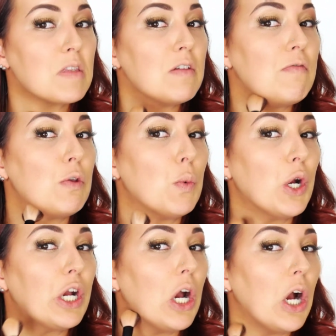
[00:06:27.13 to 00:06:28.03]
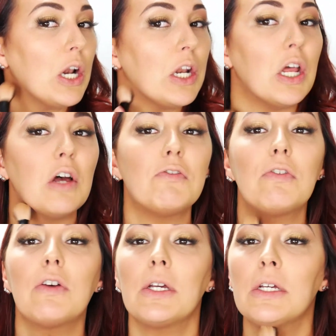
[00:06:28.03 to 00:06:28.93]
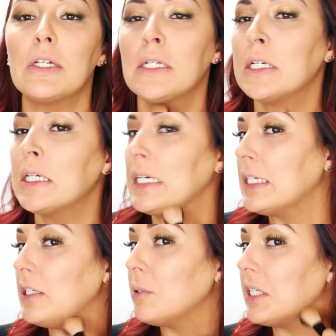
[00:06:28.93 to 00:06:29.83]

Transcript: If you work hard enough, you